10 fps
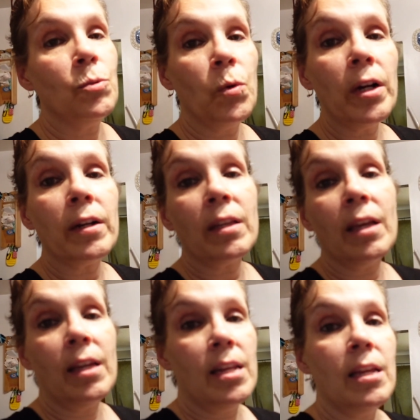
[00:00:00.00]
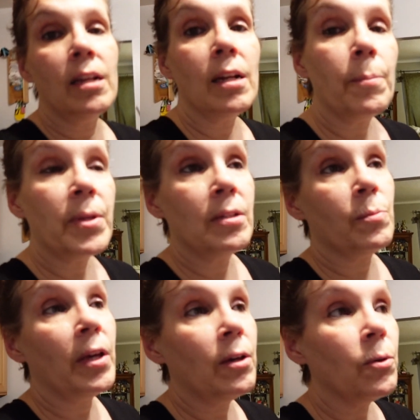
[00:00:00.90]
to work. He could heat it up in his
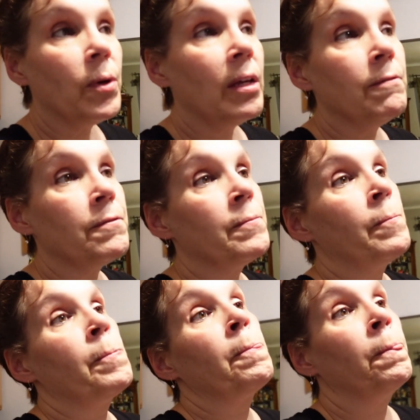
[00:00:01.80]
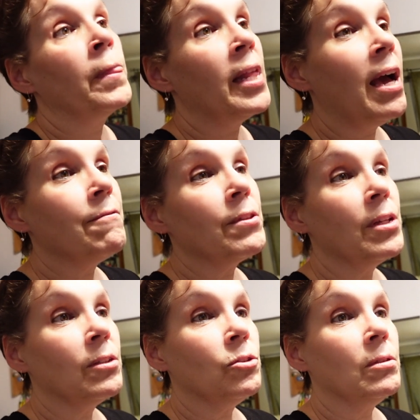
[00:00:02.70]
microwave, have a
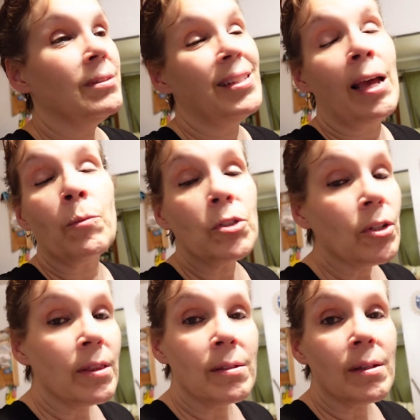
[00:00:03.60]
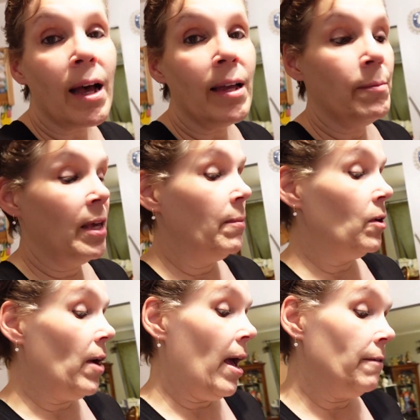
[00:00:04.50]
little sandwich on the side maybe,
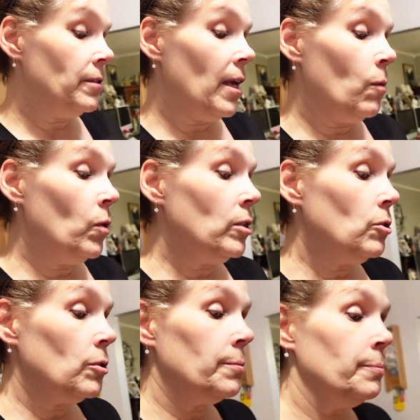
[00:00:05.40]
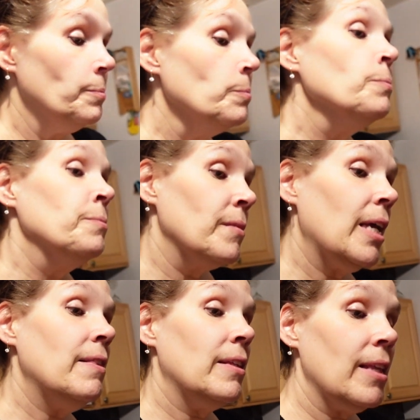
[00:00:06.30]
or half sandwich.
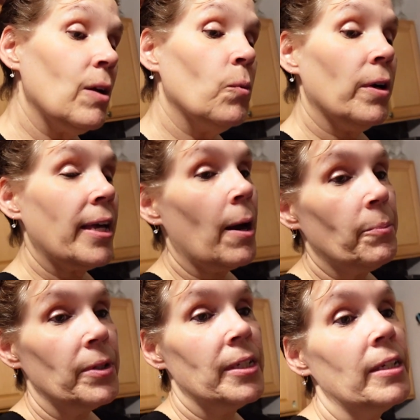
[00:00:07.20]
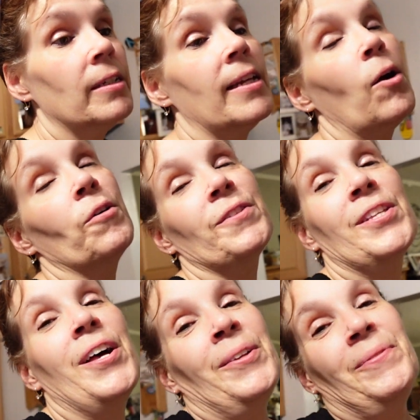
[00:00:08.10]
I think that'll work out pretty good. Now all of a
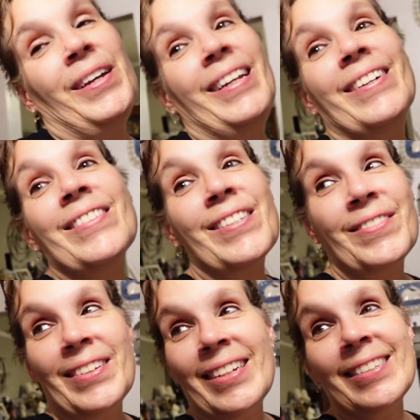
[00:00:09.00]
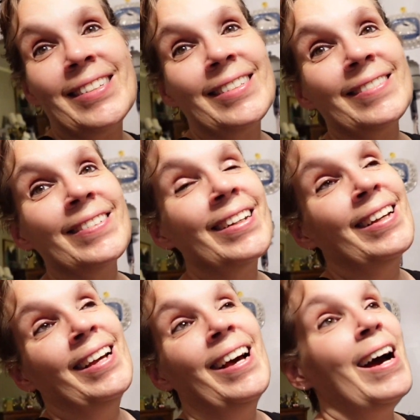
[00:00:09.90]
sudden my nose is running too.
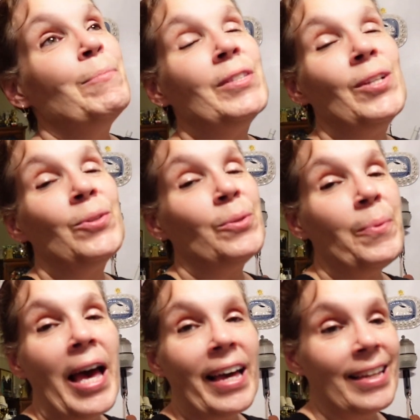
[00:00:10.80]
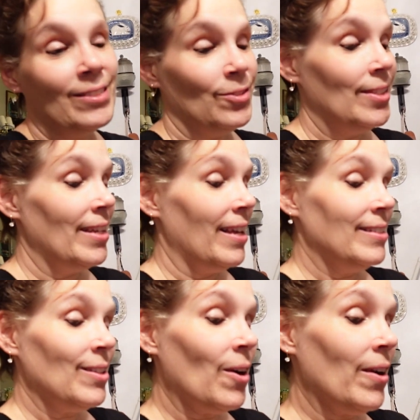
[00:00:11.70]
I'm the total package today.
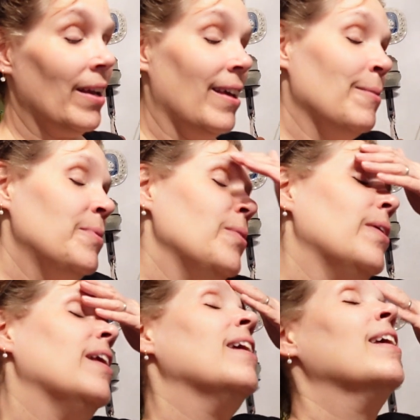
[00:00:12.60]
Sorry, and I'm sorry.